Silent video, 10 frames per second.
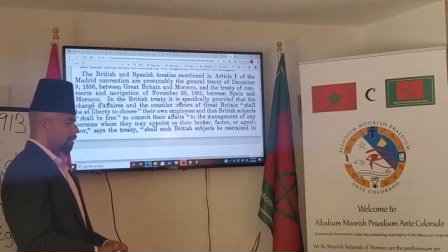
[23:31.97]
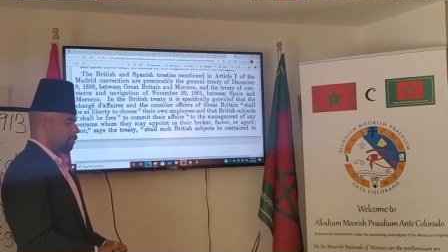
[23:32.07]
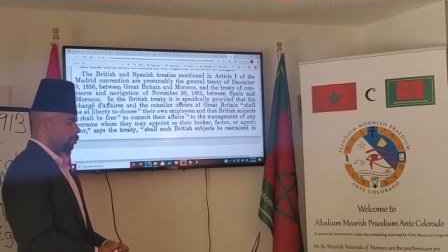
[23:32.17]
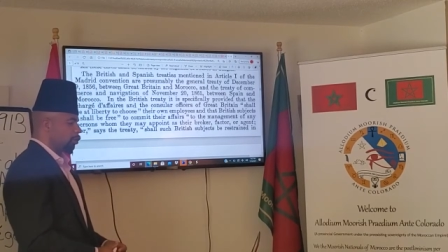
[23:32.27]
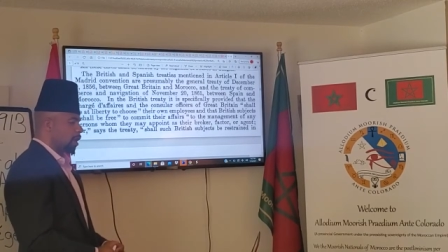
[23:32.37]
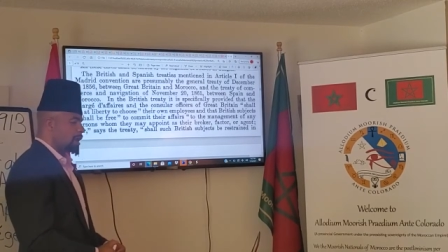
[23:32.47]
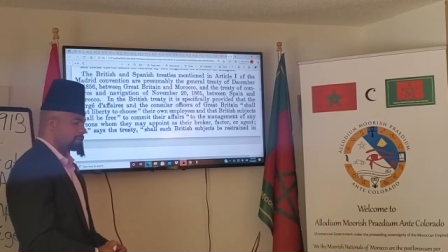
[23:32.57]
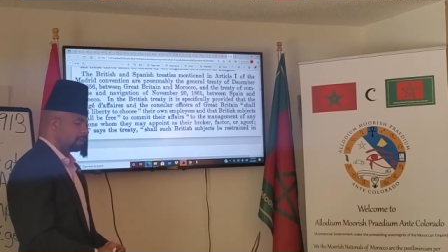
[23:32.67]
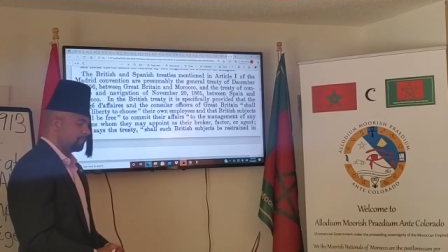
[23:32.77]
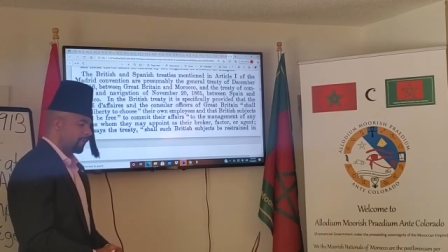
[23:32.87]
that the
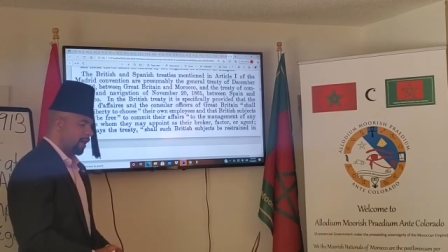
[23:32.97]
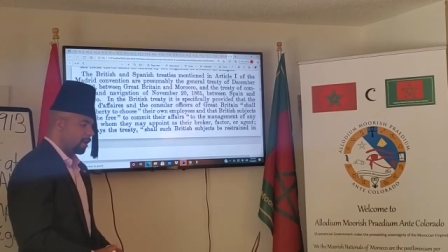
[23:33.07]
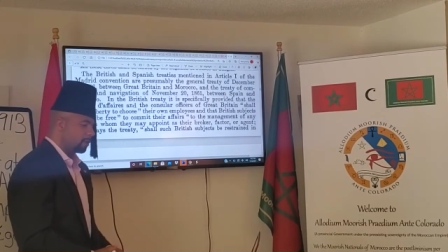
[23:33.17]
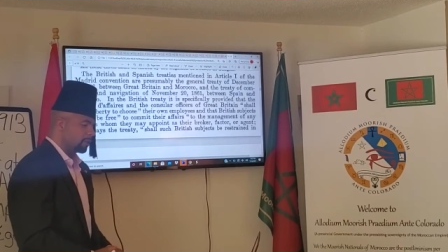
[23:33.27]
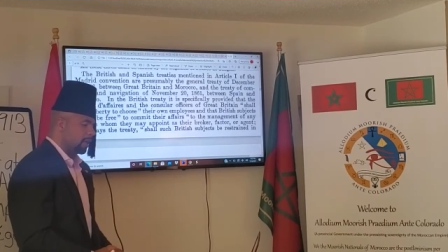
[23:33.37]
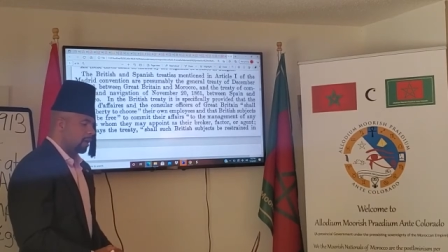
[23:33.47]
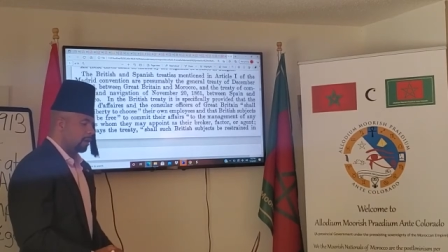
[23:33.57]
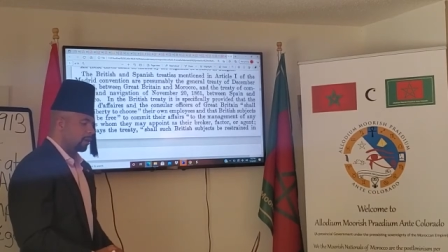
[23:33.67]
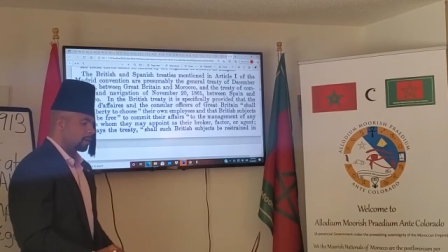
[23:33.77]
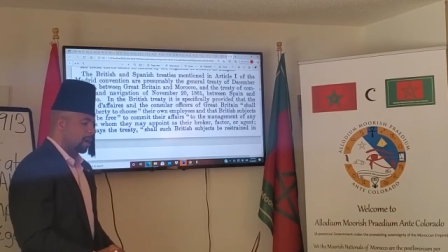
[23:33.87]
charge d'affaires
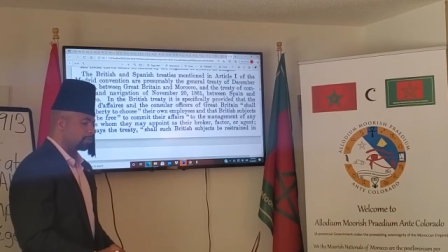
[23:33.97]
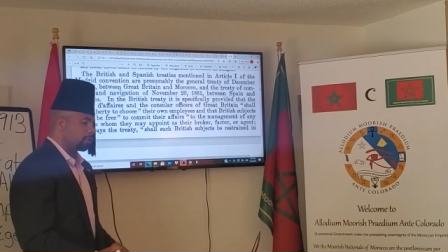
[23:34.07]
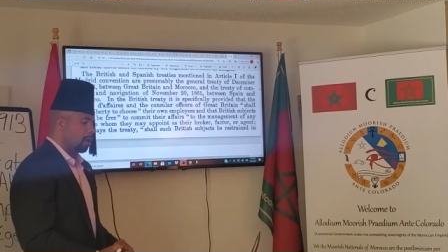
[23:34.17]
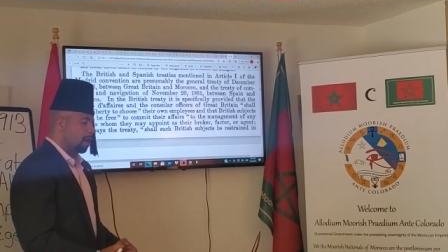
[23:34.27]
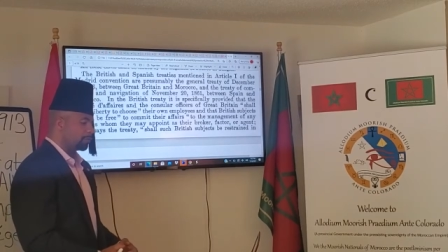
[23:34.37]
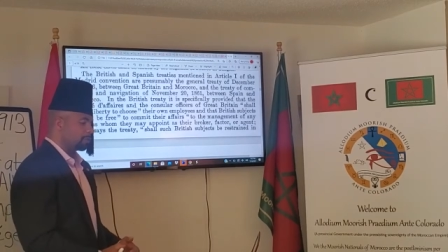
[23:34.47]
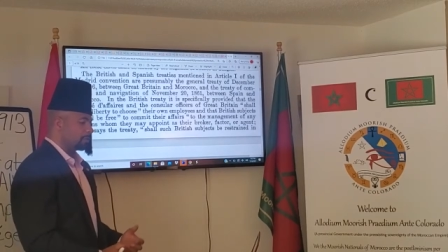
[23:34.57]
and the consular officers